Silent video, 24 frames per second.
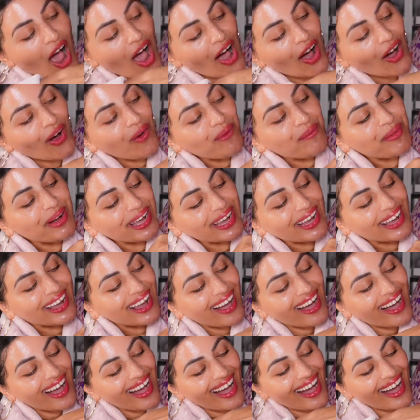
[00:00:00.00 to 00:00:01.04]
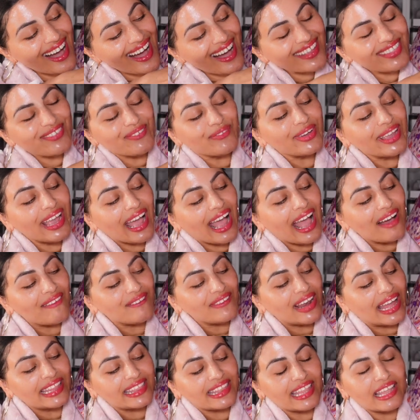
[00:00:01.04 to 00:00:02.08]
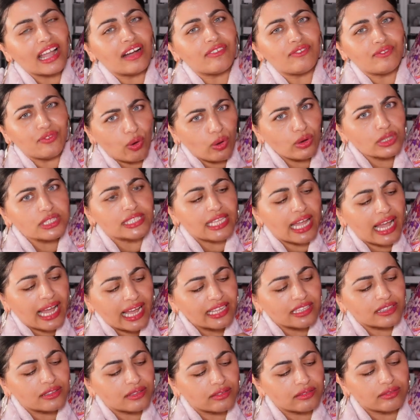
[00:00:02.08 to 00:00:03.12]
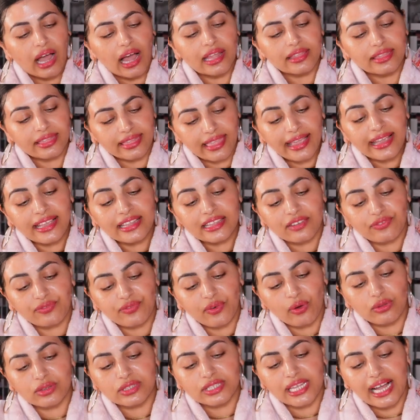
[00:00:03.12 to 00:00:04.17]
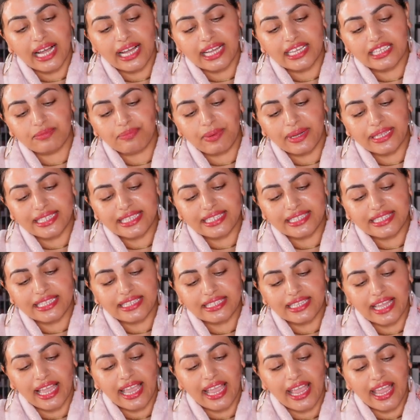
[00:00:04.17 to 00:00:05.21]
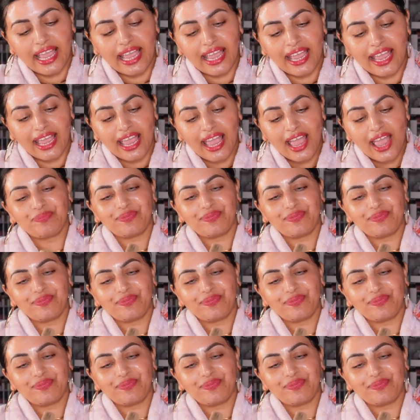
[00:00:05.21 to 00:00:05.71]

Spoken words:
Oh my god. We have, I think, a full size. I think it's a full size, but this is a